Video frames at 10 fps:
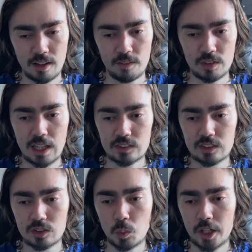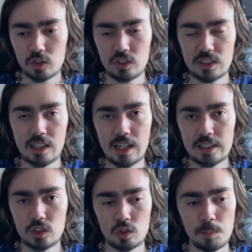we'll ask us questions and I'll
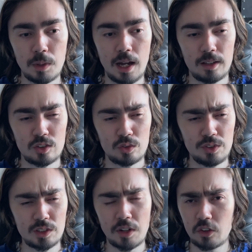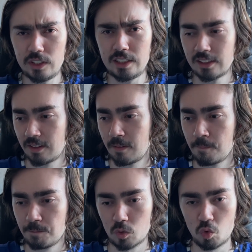answer them, but I just feel very
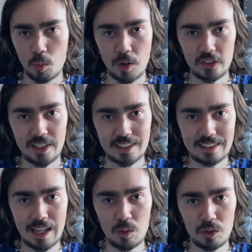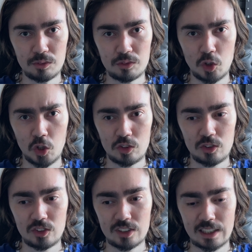robotic and out of touch.
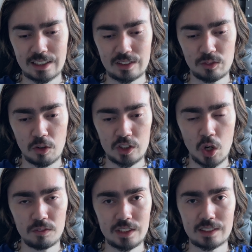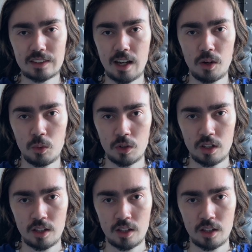Like, it's very obvious how